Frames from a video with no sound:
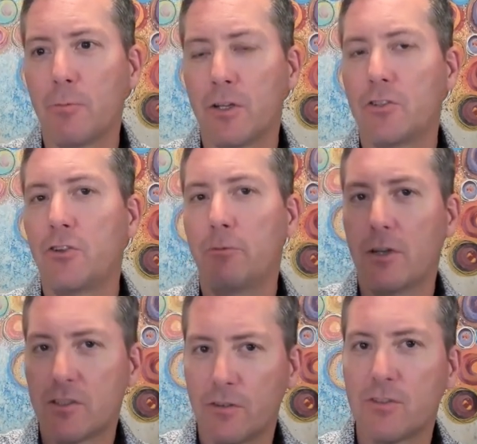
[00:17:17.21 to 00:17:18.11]
but too
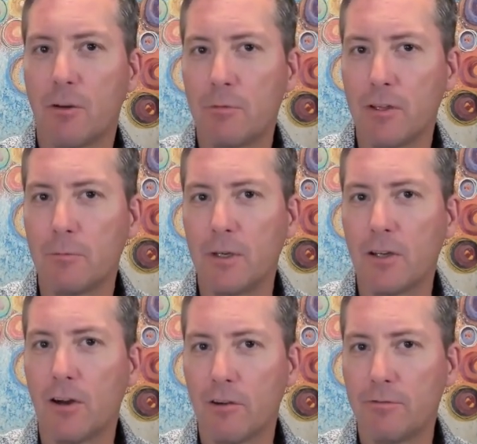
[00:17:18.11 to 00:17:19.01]
much of something being
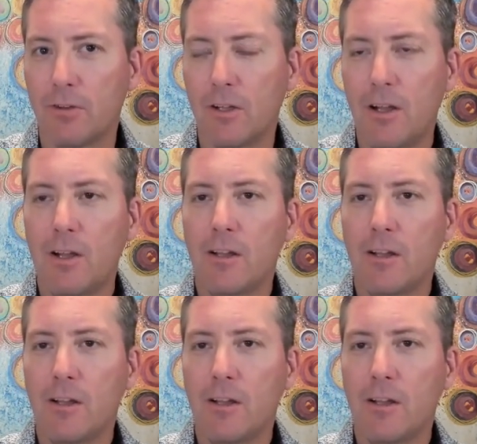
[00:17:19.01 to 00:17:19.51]
harmful.